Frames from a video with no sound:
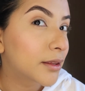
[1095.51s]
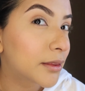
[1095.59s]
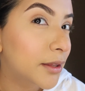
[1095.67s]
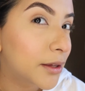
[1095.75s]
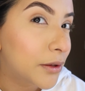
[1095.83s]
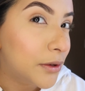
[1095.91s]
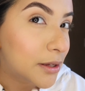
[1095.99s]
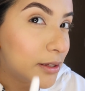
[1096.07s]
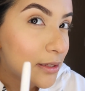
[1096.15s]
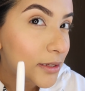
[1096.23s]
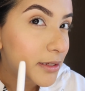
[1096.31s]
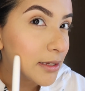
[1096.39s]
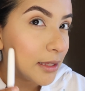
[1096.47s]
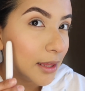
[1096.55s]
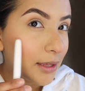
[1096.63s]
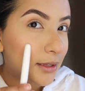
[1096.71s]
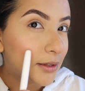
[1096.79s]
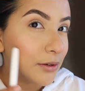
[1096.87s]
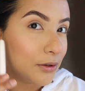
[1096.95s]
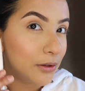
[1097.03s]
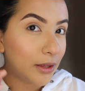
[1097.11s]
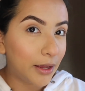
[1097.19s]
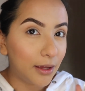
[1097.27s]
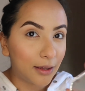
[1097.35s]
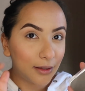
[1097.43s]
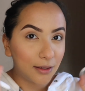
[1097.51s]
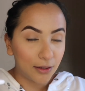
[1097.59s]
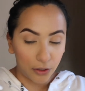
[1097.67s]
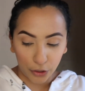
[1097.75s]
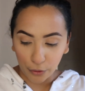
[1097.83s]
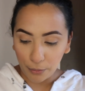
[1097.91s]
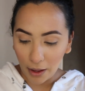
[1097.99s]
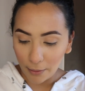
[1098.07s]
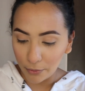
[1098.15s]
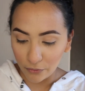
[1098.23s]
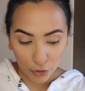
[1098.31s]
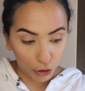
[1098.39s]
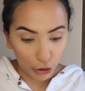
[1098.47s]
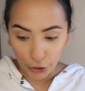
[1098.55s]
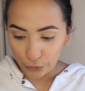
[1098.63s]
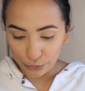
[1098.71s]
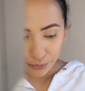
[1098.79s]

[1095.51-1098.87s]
Like you can see like little like pop of glow.